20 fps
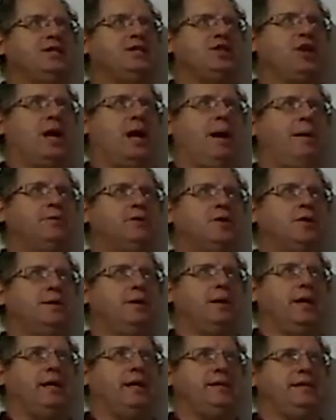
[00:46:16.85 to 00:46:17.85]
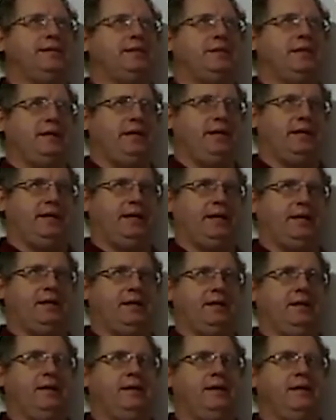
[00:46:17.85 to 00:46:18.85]
chapter
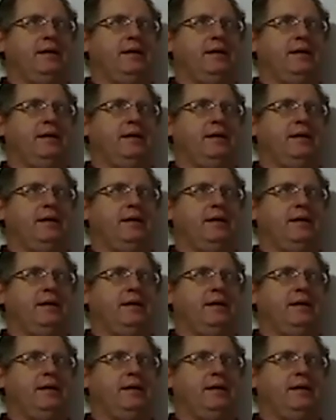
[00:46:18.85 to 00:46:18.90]
19,